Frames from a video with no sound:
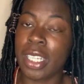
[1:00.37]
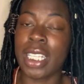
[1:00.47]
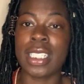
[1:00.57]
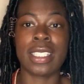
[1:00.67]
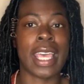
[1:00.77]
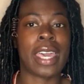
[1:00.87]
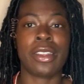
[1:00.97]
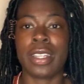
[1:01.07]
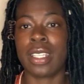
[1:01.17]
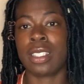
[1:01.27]
and Saturn
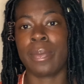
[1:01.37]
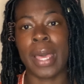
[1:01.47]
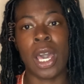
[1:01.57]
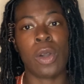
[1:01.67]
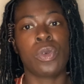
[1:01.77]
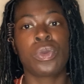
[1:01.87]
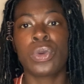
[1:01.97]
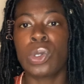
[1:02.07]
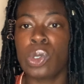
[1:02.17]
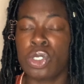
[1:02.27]
is about
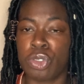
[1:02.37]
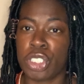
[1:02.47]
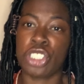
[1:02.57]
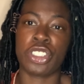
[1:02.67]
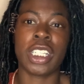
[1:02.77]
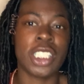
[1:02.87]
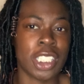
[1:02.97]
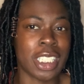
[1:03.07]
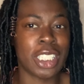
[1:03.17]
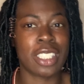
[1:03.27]
rules, restrictions,